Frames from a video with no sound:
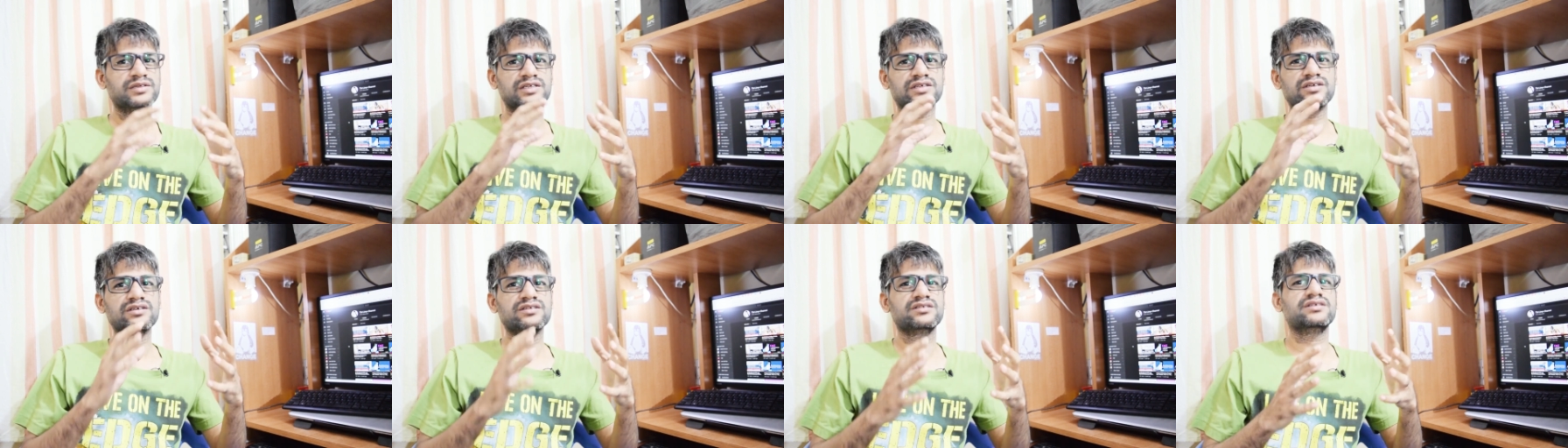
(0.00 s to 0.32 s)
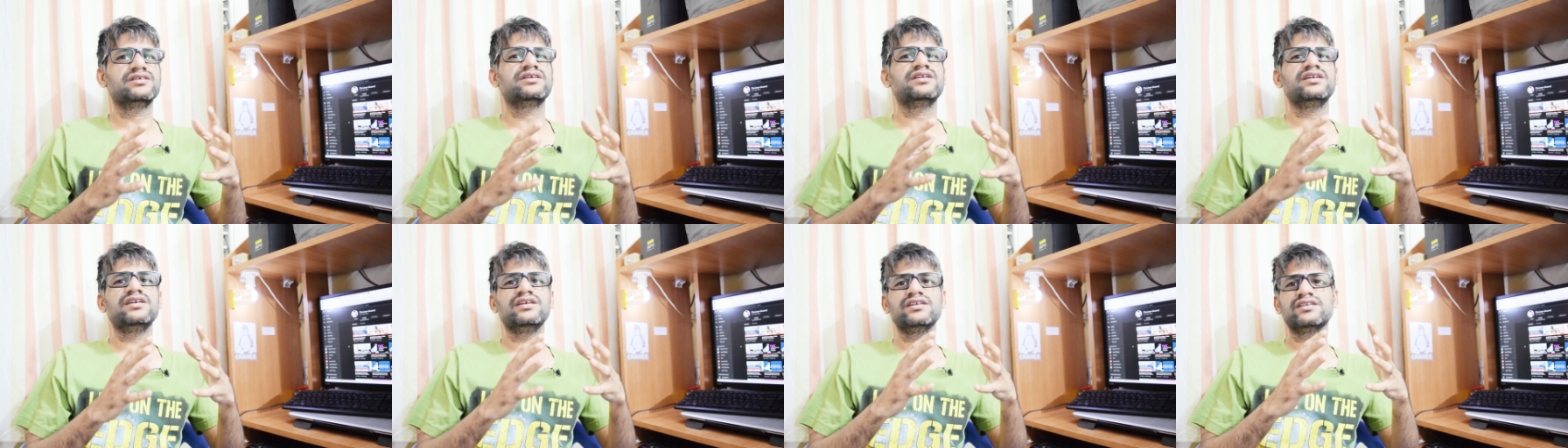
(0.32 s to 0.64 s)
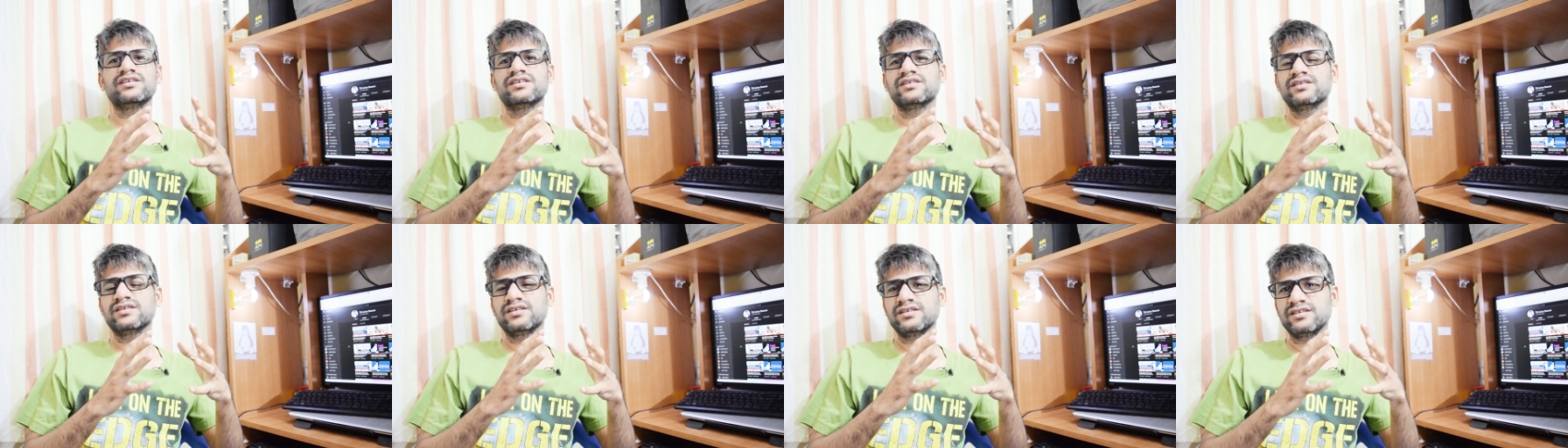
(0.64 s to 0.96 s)
because green
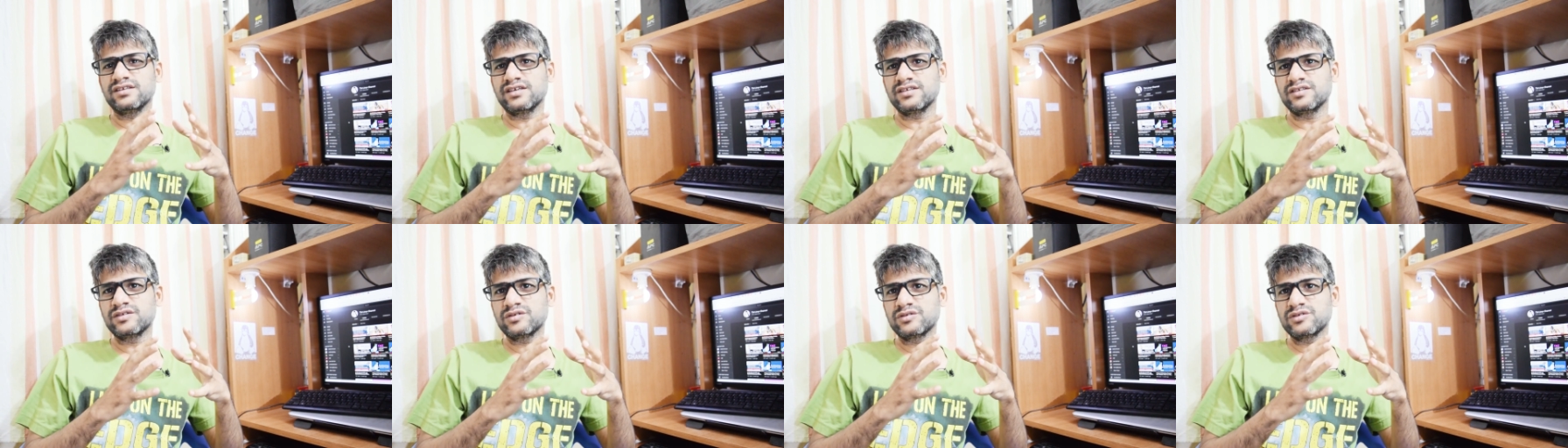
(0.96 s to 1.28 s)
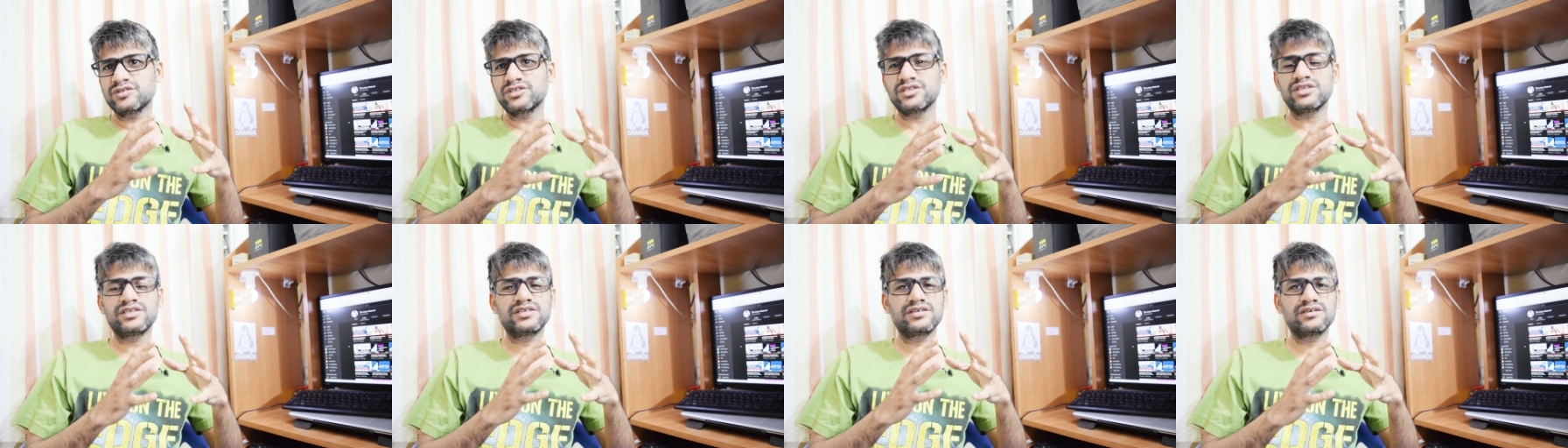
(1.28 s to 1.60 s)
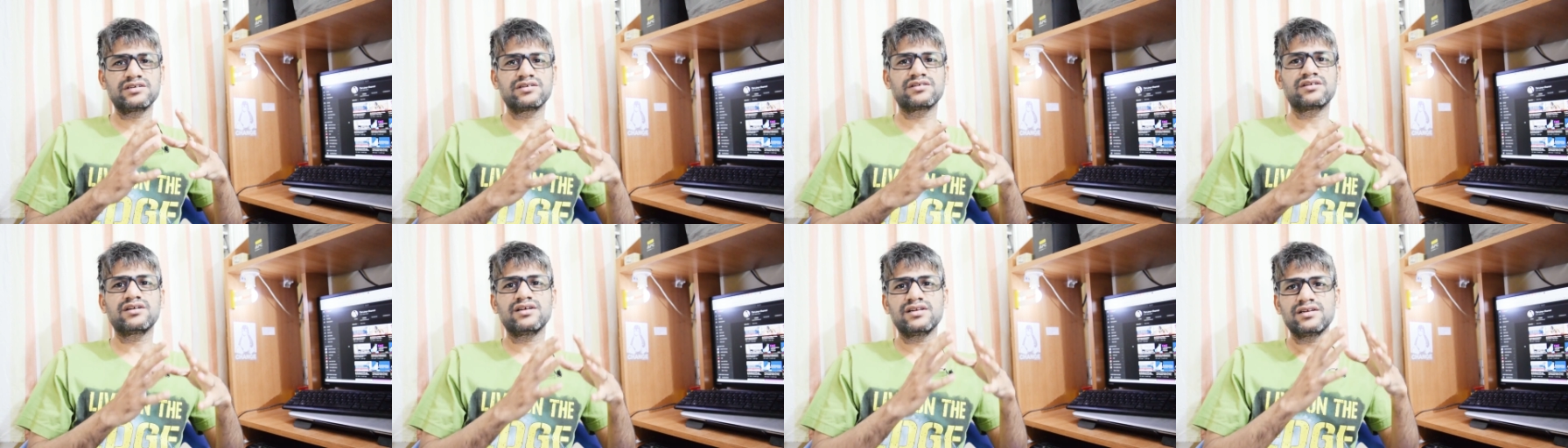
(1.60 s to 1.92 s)
is an
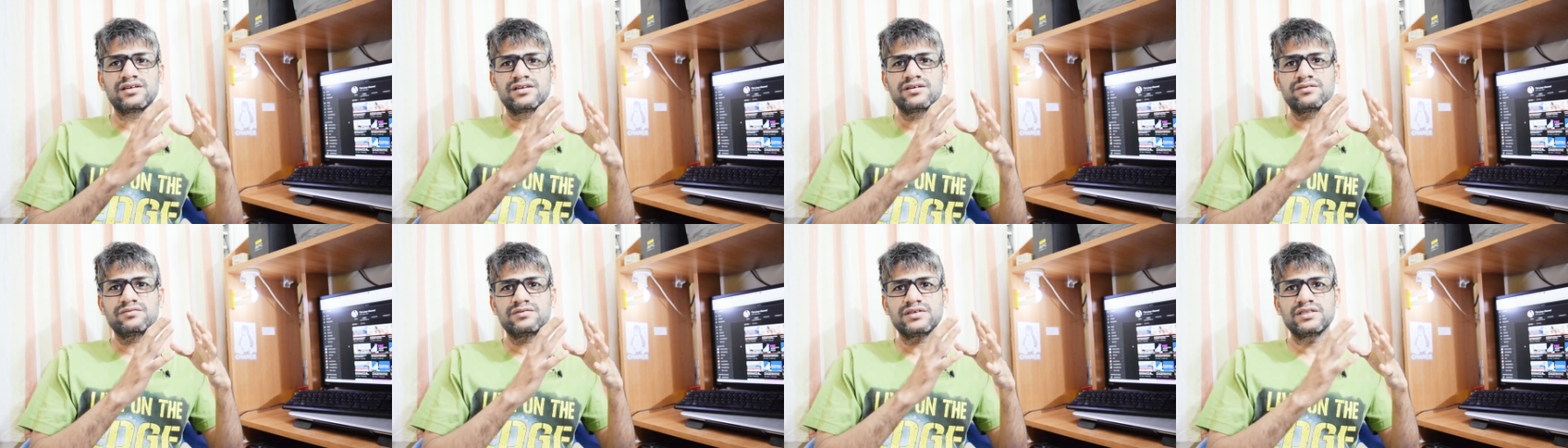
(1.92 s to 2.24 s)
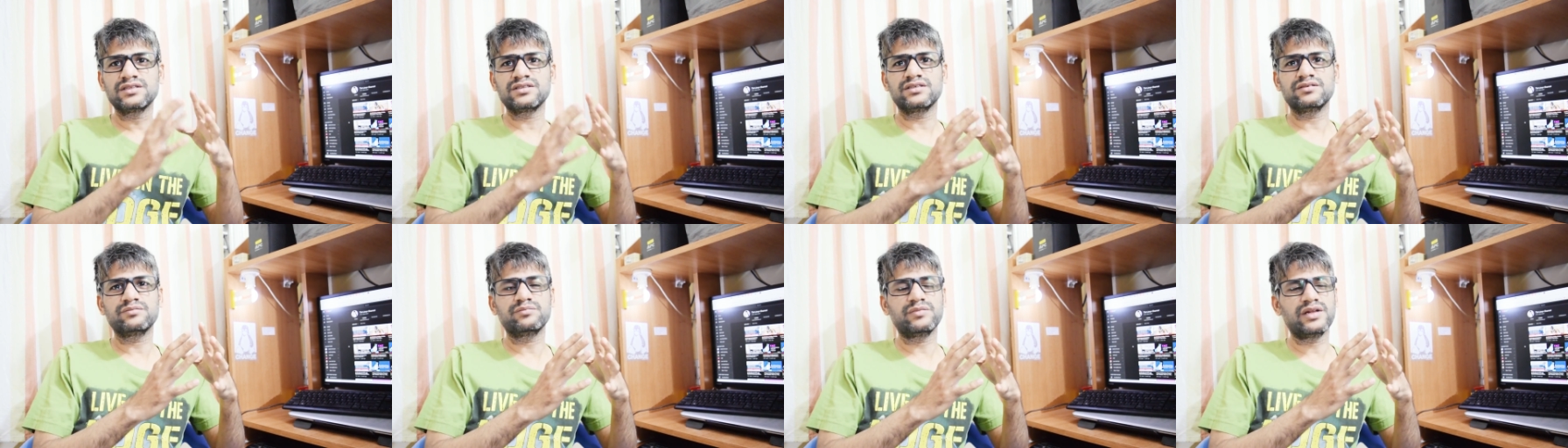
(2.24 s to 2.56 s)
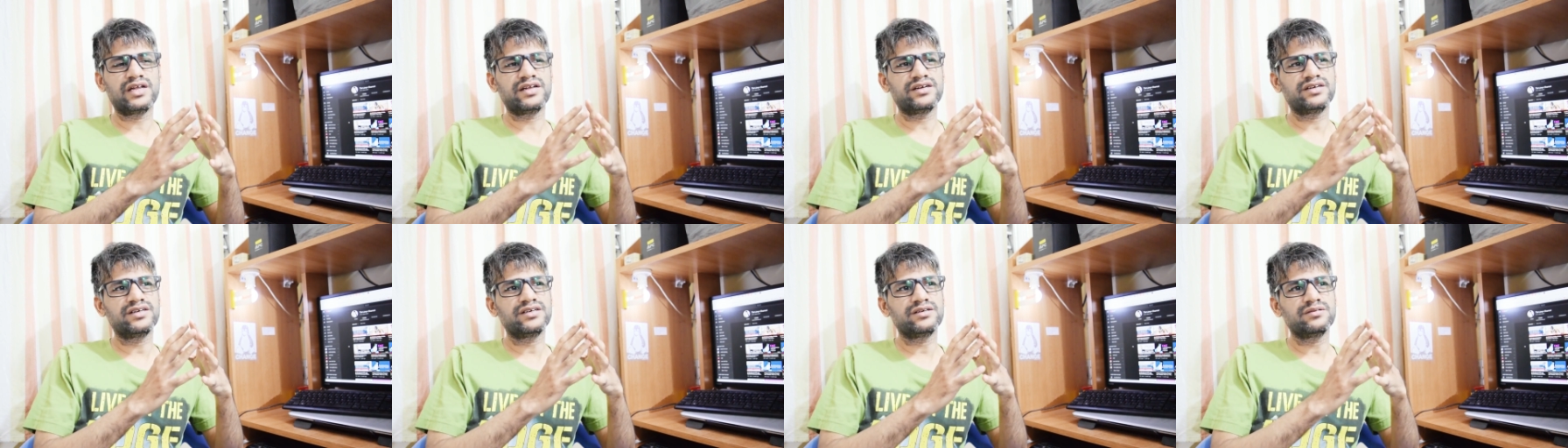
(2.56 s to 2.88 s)
associated color with
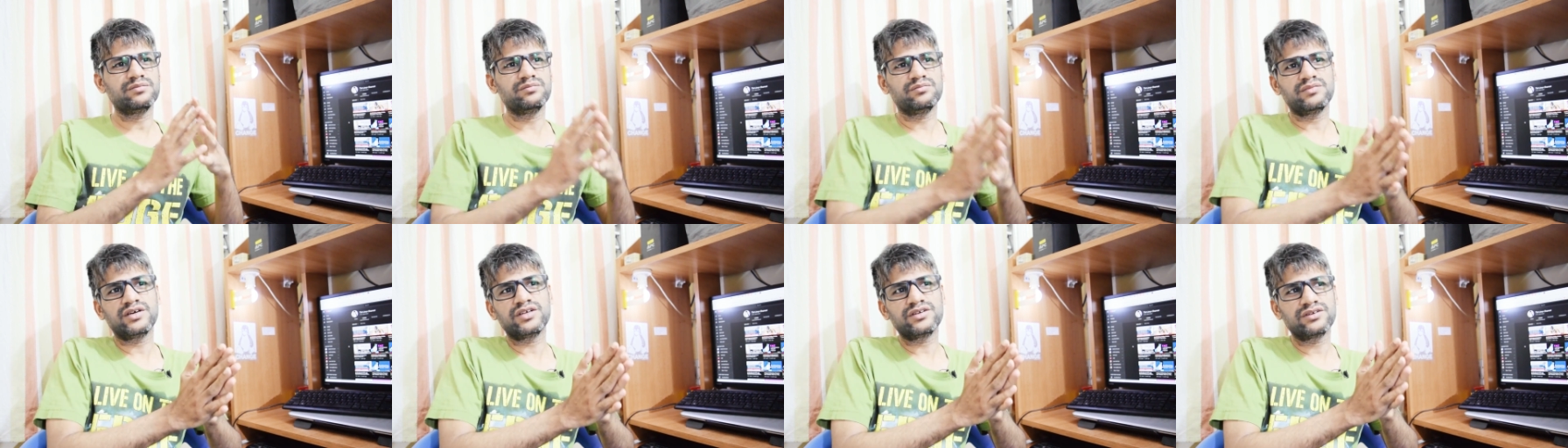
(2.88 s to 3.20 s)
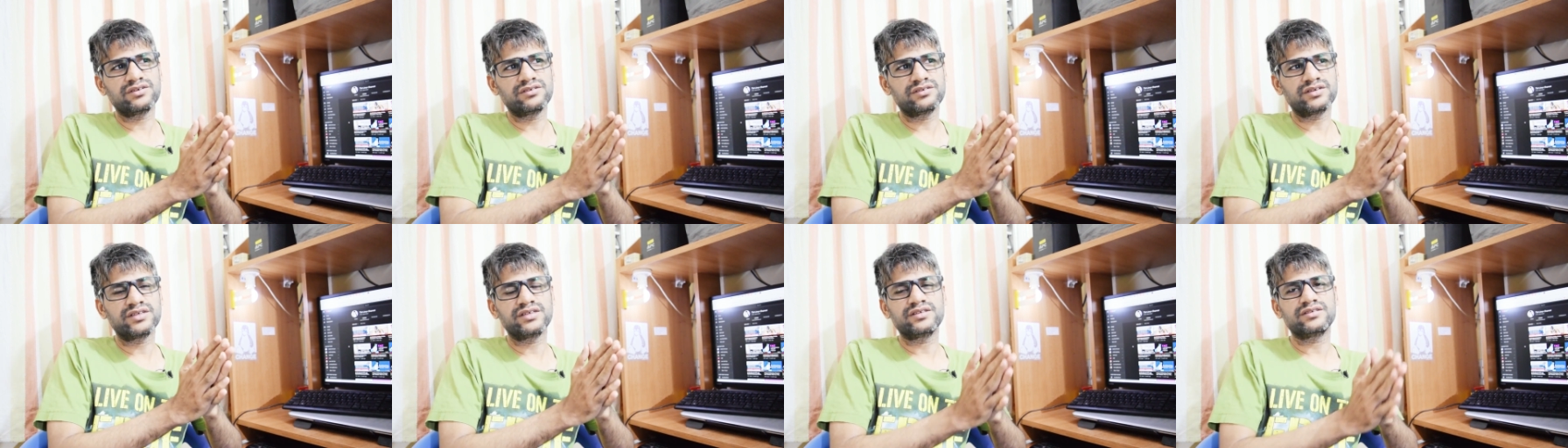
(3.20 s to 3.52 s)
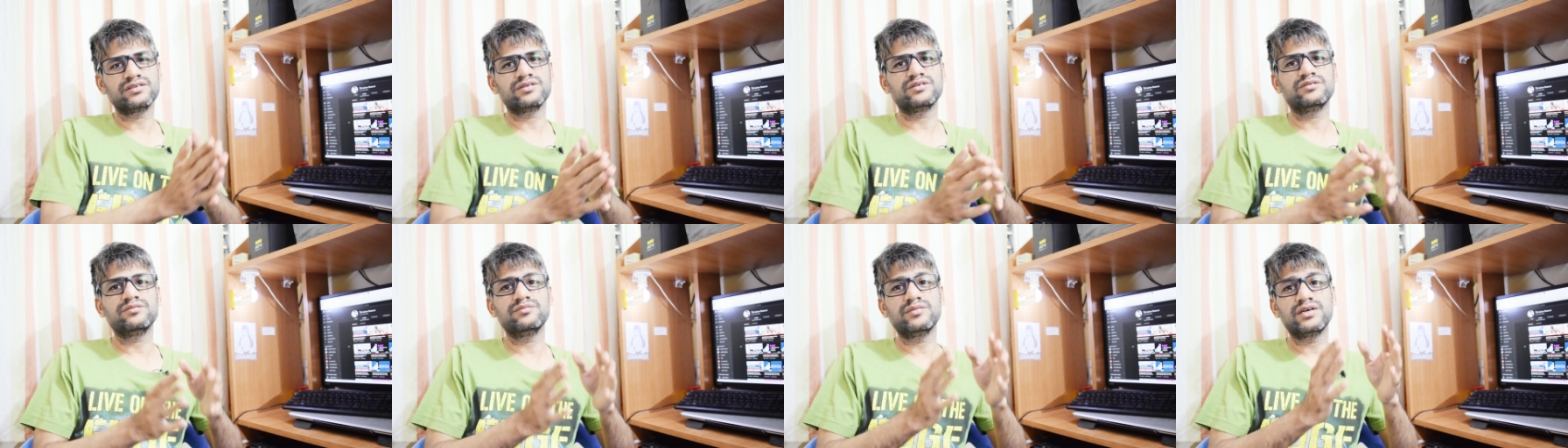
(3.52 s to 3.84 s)
planet Mercury.
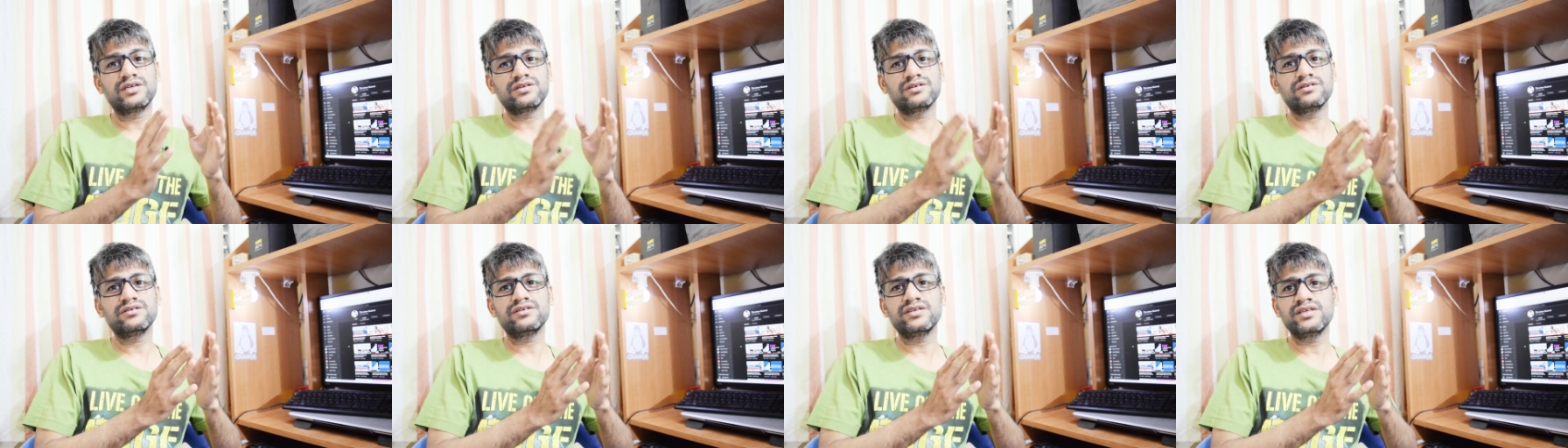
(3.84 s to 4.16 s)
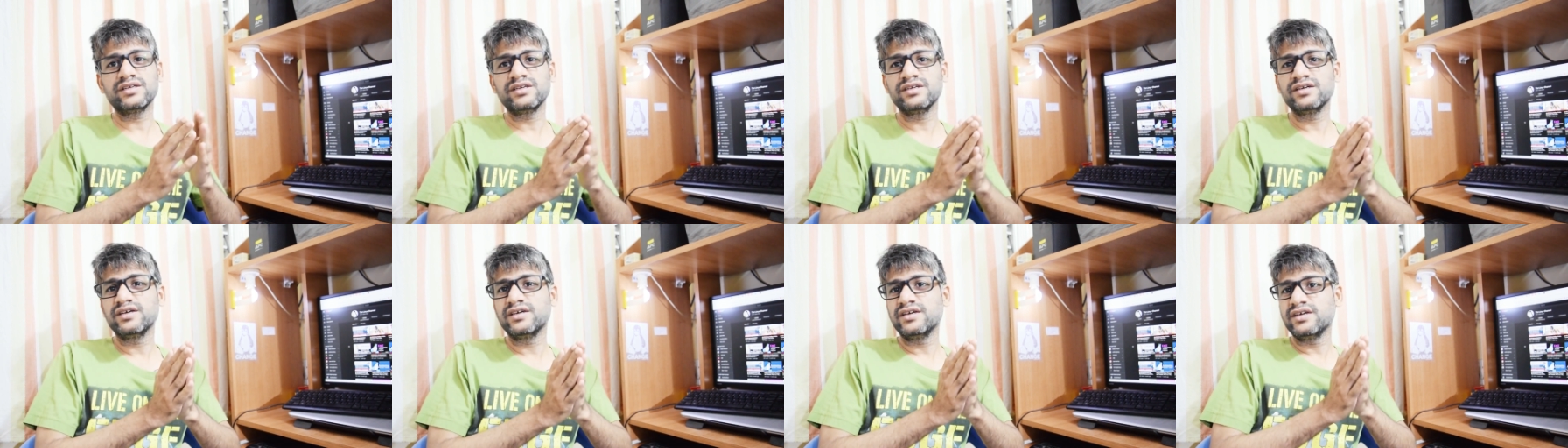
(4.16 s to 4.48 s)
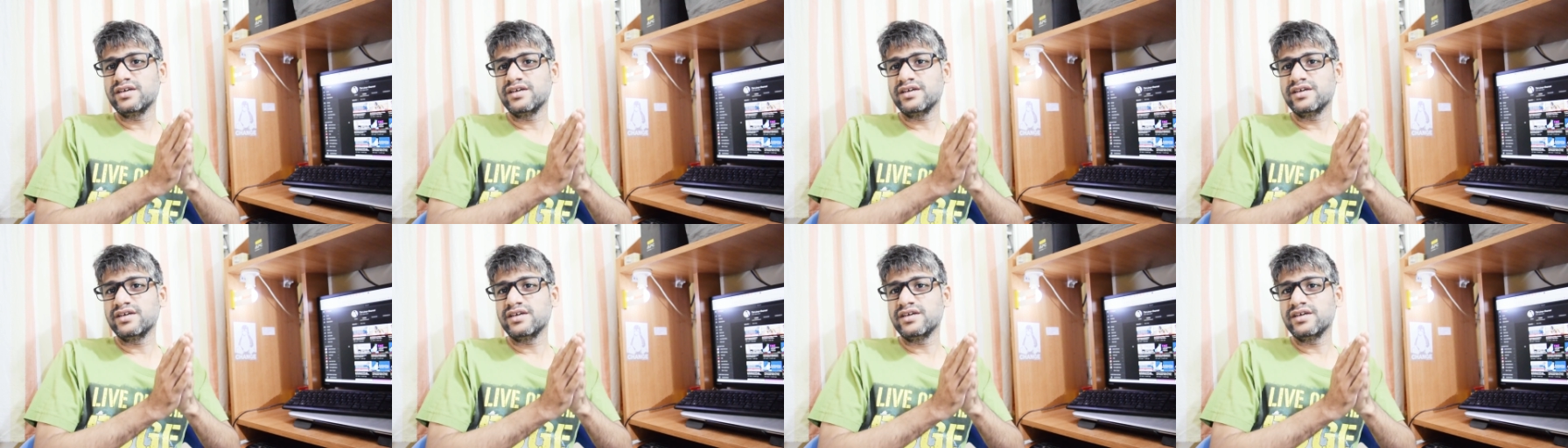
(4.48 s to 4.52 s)
So Mercury,